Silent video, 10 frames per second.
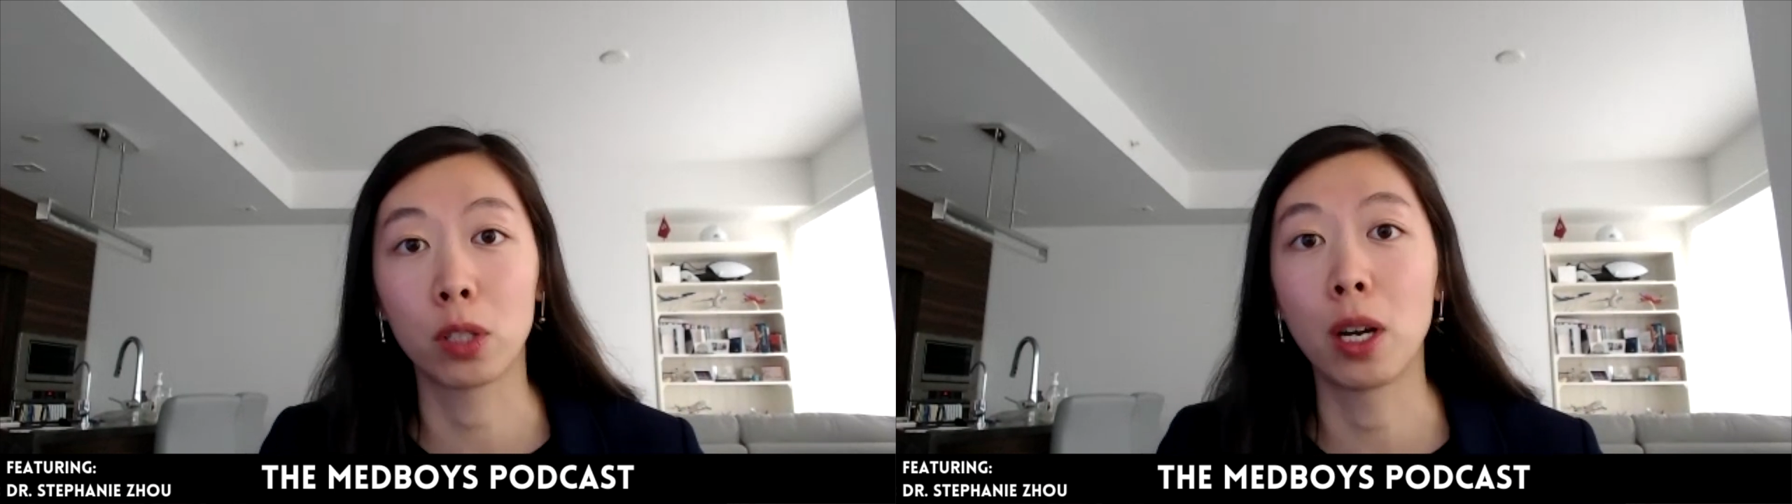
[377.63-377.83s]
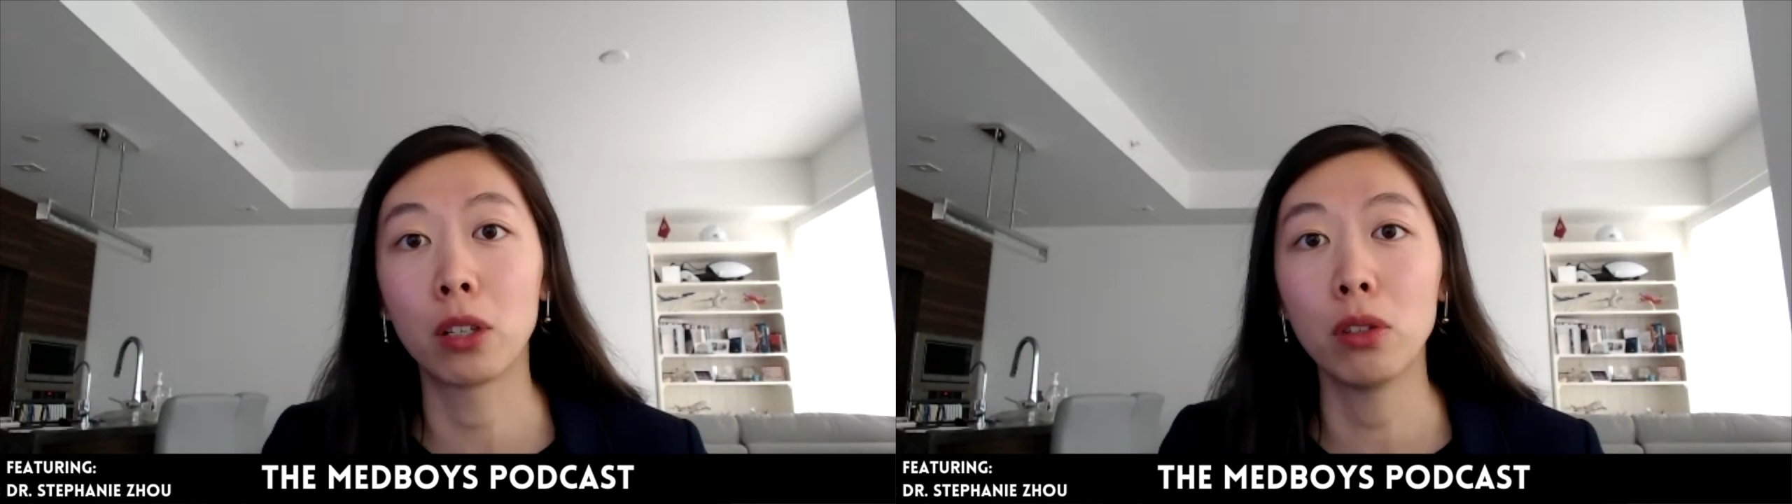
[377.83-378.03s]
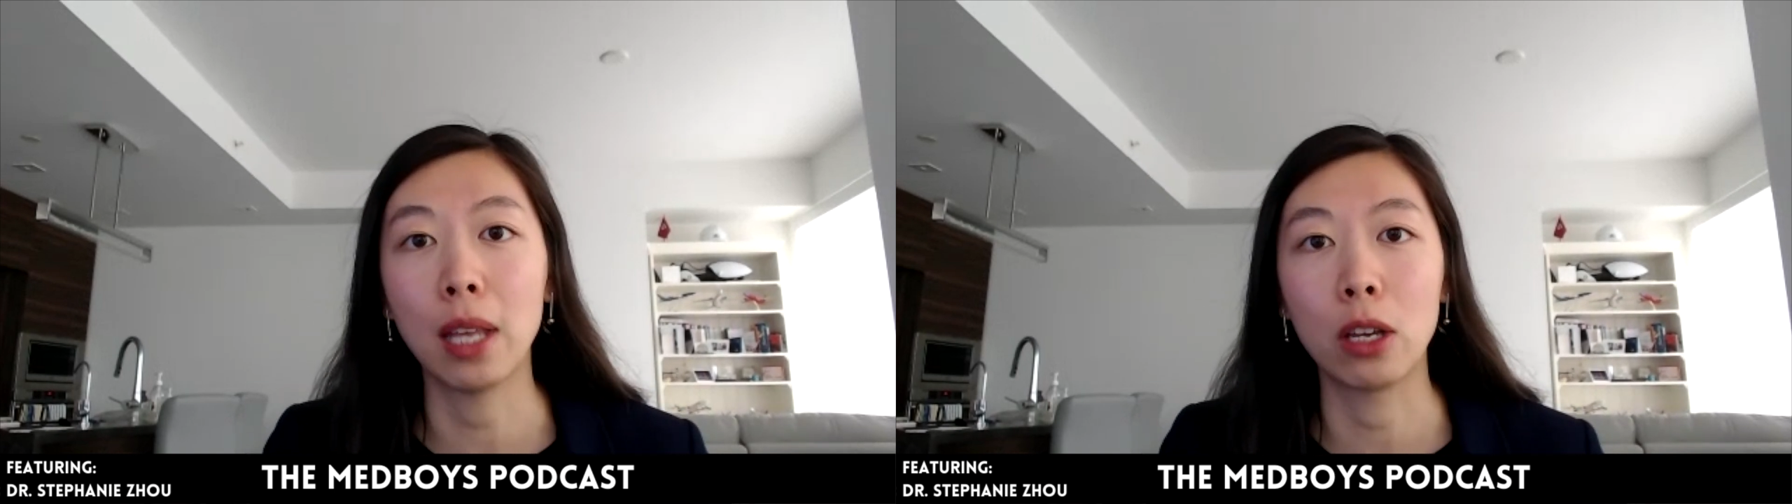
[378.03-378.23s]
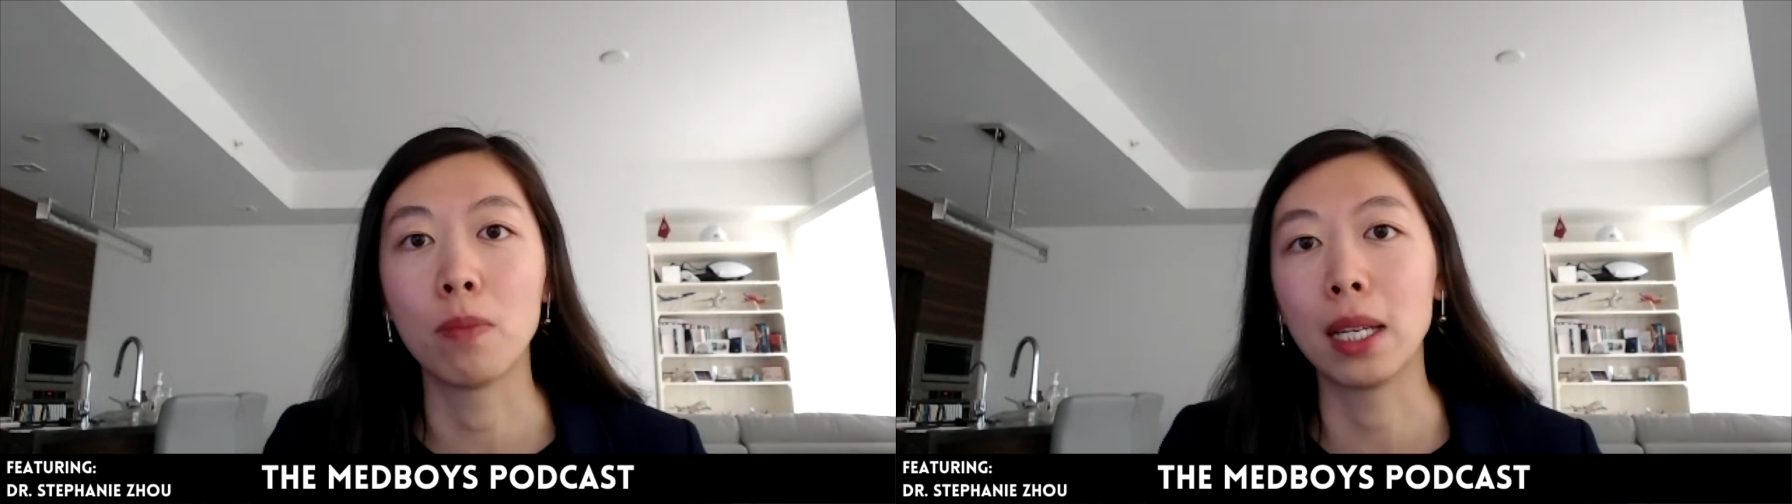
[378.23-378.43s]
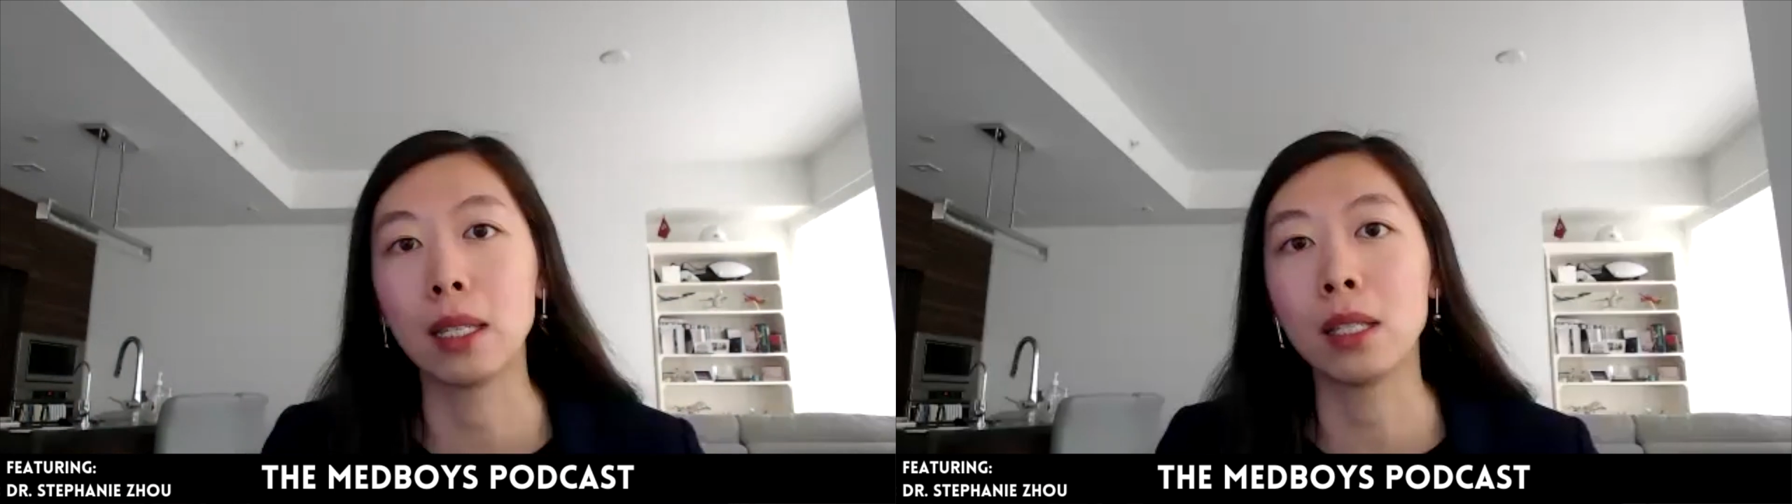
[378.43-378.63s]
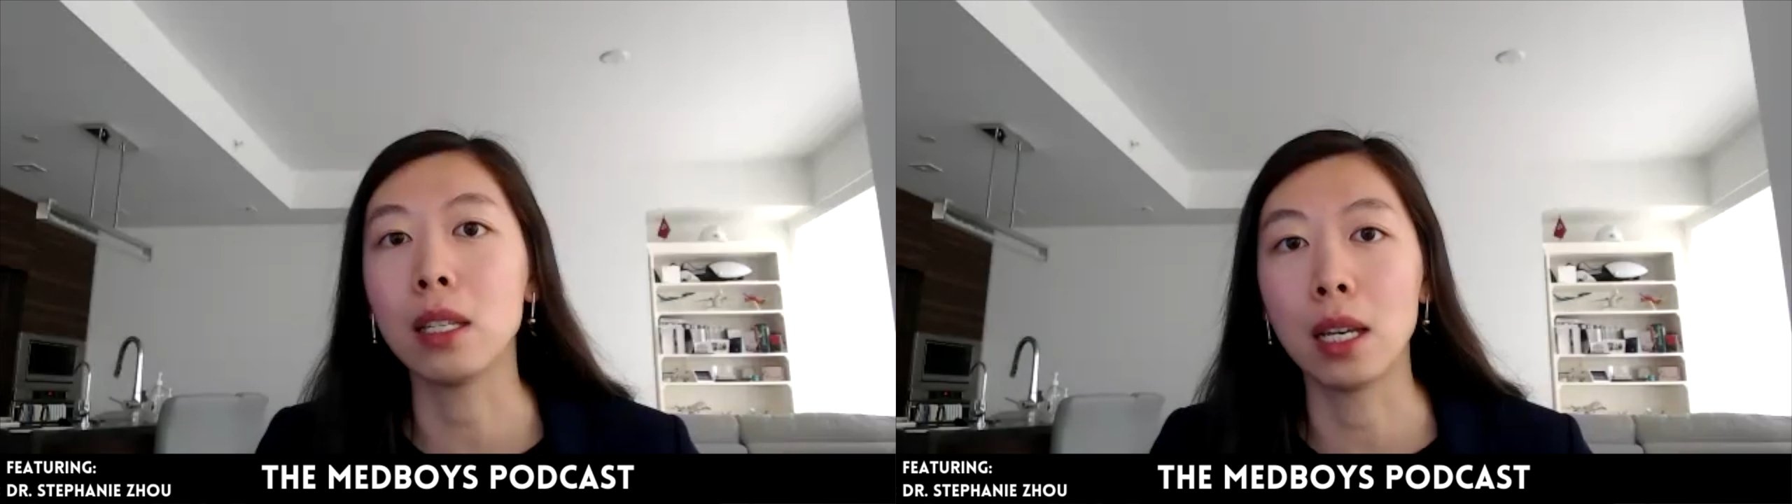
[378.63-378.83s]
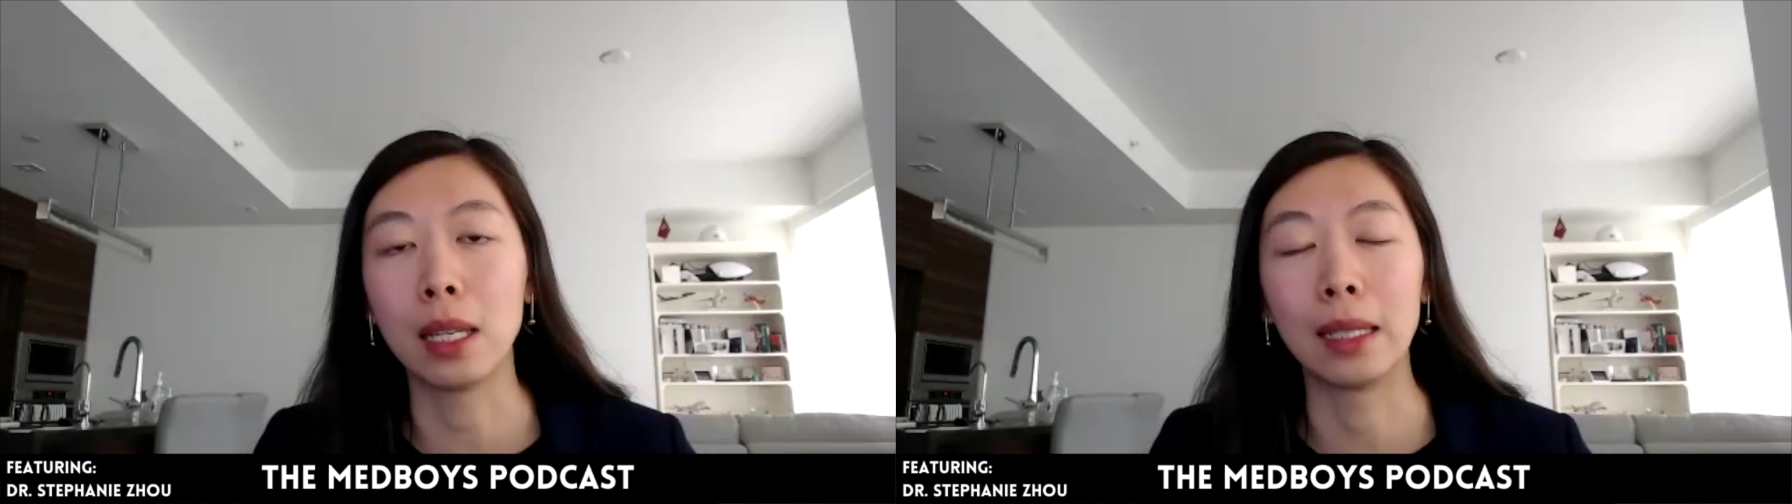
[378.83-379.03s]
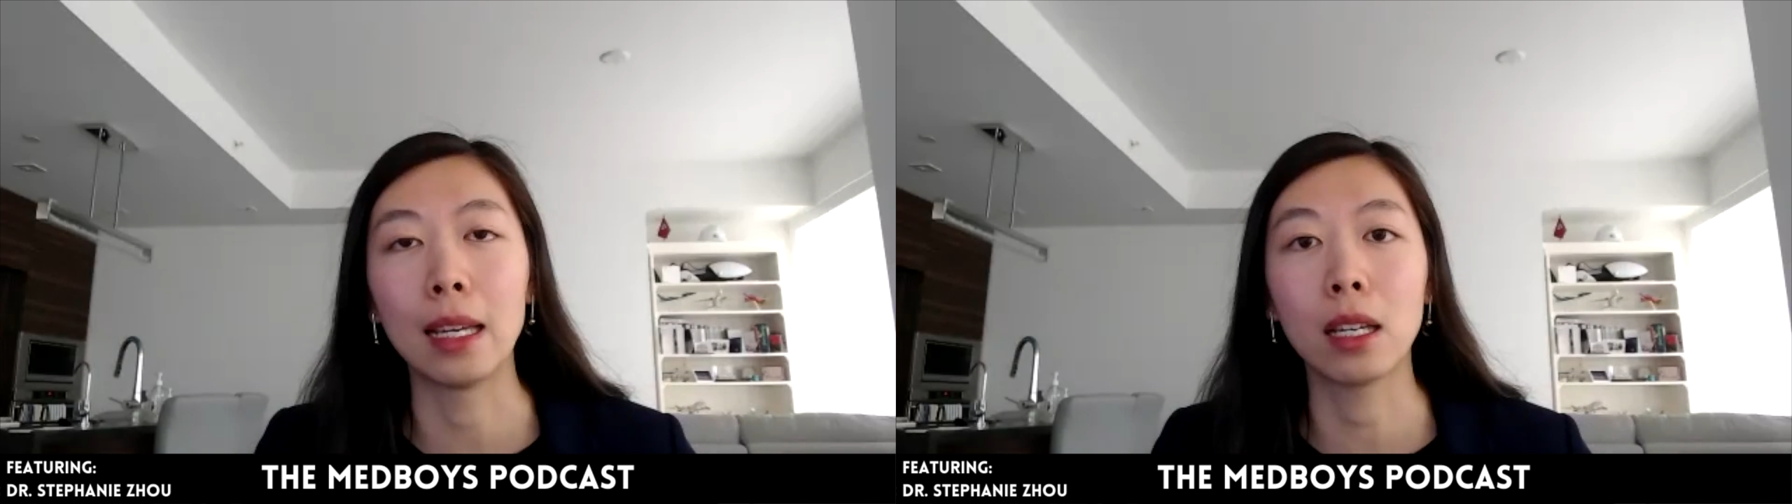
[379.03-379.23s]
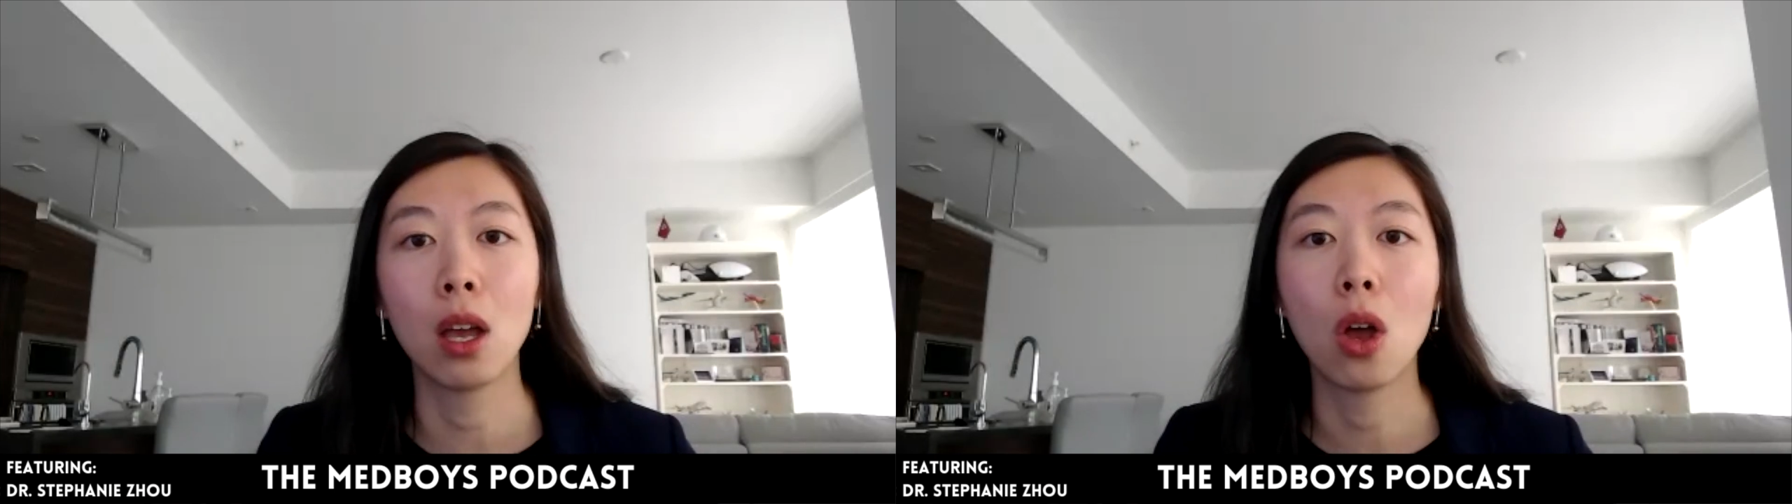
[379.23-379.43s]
model that you might see in like